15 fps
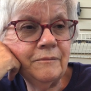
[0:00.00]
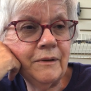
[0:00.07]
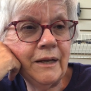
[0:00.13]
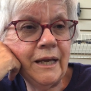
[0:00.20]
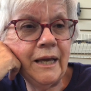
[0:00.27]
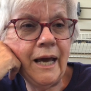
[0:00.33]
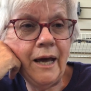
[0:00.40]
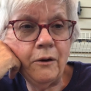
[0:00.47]

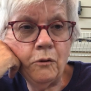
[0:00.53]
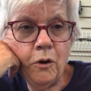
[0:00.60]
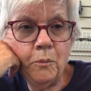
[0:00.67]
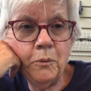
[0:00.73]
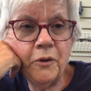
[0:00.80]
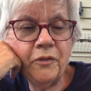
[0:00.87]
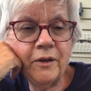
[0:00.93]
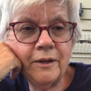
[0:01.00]
he got home
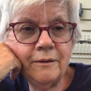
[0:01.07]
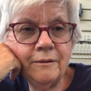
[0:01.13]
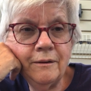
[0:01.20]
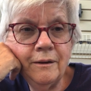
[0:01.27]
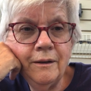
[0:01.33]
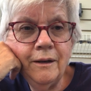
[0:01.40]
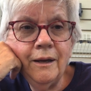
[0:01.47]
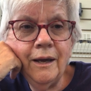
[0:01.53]
with it.
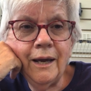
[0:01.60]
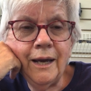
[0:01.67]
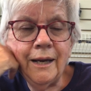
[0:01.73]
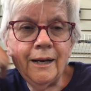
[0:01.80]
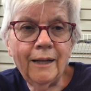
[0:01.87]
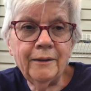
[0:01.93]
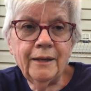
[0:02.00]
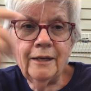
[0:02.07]

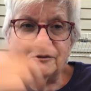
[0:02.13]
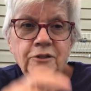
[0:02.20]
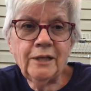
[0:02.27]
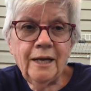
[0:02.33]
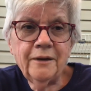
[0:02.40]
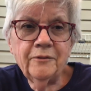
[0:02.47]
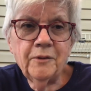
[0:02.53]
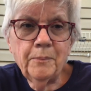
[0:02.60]
And on the
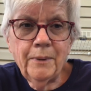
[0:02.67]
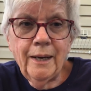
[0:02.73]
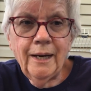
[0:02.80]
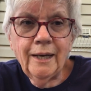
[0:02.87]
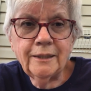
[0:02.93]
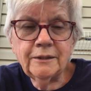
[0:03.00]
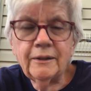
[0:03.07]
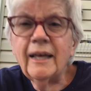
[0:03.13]
outside of the
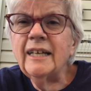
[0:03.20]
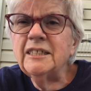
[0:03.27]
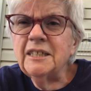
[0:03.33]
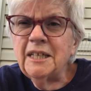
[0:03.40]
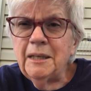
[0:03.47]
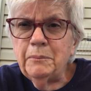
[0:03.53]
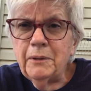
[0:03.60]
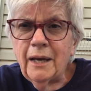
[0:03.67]
box, they get to
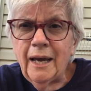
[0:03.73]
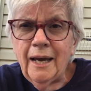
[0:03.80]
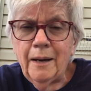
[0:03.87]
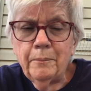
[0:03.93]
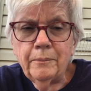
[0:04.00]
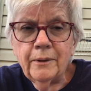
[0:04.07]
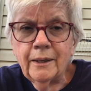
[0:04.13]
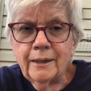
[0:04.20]
keep the
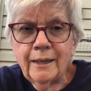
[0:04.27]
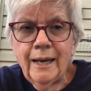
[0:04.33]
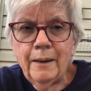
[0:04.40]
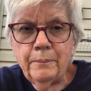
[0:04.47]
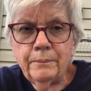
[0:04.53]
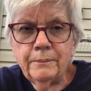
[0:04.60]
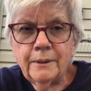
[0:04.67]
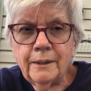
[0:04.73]
cap.
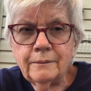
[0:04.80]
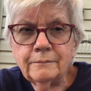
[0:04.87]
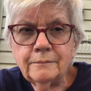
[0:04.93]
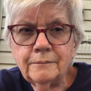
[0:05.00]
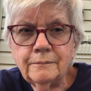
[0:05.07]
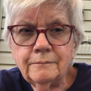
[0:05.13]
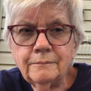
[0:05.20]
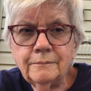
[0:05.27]

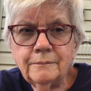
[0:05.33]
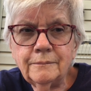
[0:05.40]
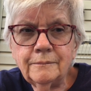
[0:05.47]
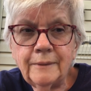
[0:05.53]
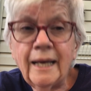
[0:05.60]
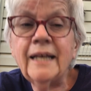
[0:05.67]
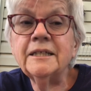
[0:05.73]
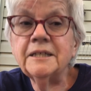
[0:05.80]

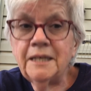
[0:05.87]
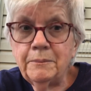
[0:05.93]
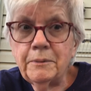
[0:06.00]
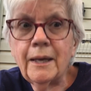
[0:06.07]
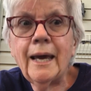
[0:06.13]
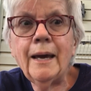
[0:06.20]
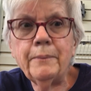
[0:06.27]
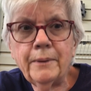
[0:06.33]
They get to keep the
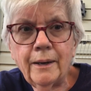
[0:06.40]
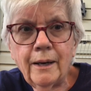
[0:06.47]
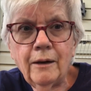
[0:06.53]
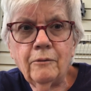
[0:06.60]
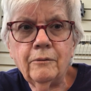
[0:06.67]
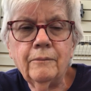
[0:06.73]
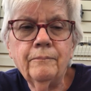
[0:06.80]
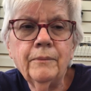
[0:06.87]
cap and
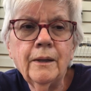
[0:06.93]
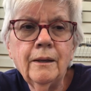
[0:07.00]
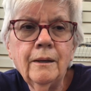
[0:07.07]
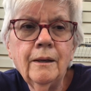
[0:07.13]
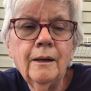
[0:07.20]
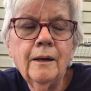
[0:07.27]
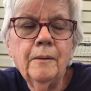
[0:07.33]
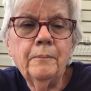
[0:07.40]
gown,
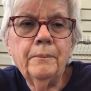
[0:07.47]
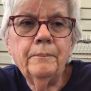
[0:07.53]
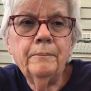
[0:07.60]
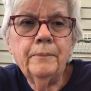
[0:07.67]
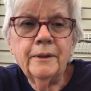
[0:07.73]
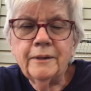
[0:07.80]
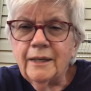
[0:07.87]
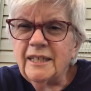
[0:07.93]

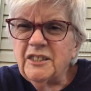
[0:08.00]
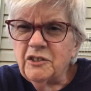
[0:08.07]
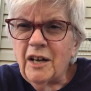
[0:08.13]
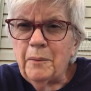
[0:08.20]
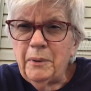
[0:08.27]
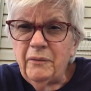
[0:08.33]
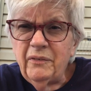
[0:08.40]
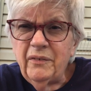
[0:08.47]
but they still
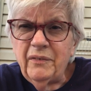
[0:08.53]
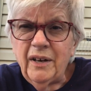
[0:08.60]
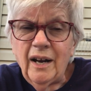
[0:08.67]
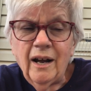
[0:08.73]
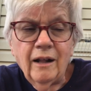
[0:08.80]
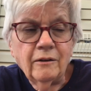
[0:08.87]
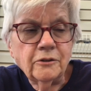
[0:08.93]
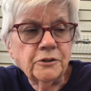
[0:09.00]
got to pay
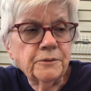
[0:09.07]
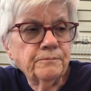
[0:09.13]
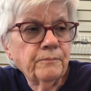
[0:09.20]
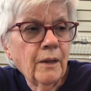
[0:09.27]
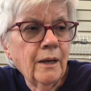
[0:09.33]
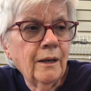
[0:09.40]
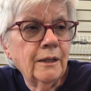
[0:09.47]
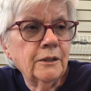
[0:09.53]
$50.
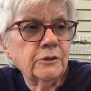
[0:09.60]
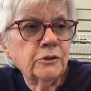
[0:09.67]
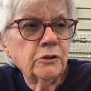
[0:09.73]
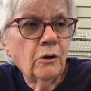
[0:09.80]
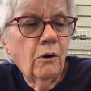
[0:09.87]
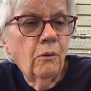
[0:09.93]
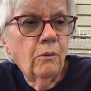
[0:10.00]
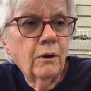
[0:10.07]

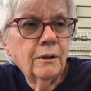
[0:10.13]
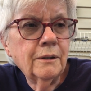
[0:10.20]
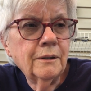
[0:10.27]
So